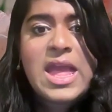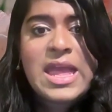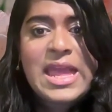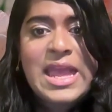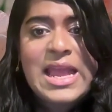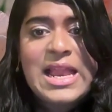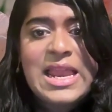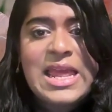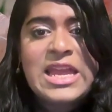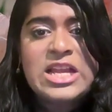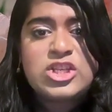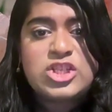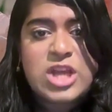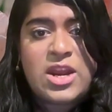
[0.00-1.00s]

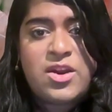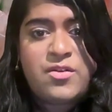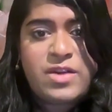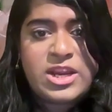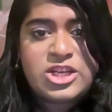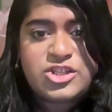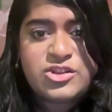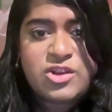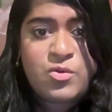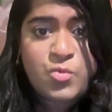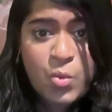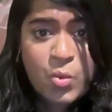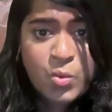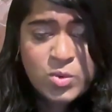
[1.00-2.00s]
healing
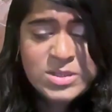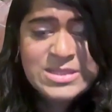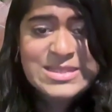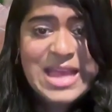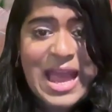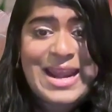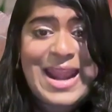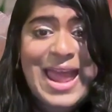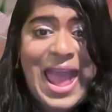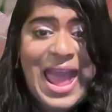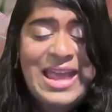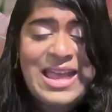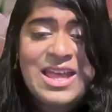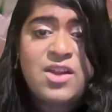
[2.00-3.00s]
generational wounds, and
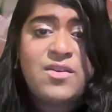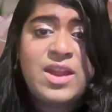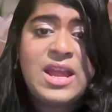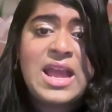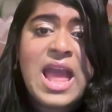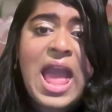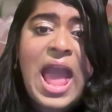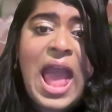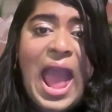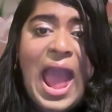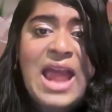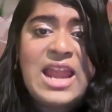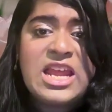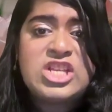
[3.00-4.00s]
anchoring
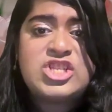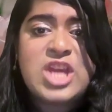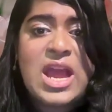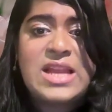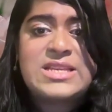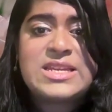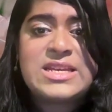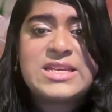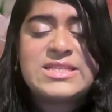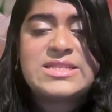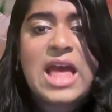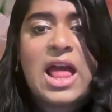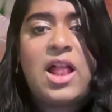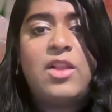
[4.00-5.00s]
energetic
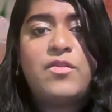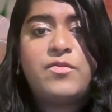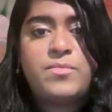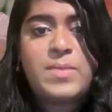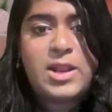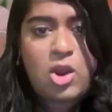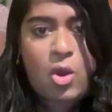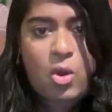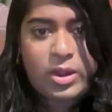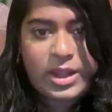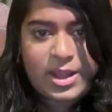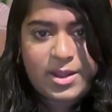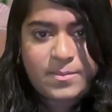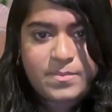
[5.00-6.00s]

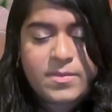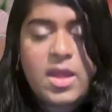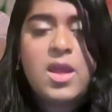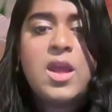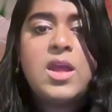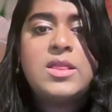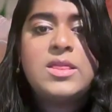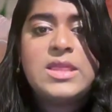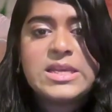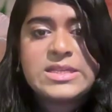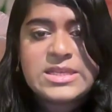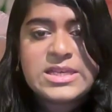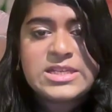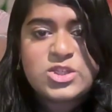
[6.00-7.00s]
self-belonging.
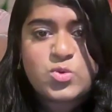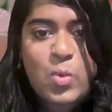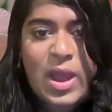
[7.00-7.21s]
This is